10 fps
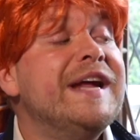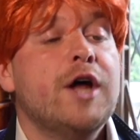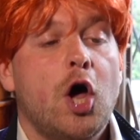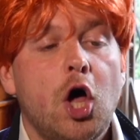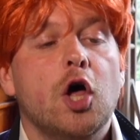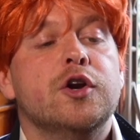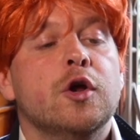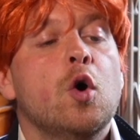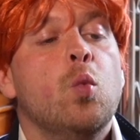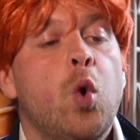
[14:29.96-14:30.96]
heard
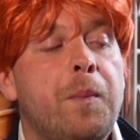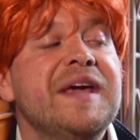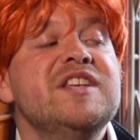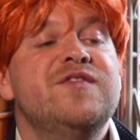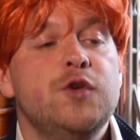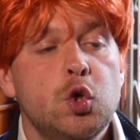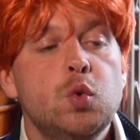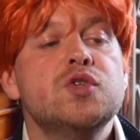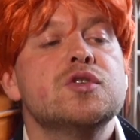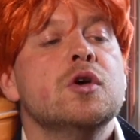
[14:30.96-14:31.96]
Whoopi's
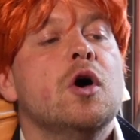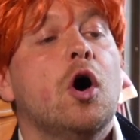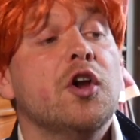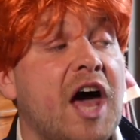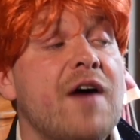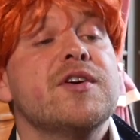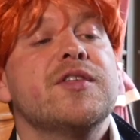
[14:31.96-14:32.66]
views on other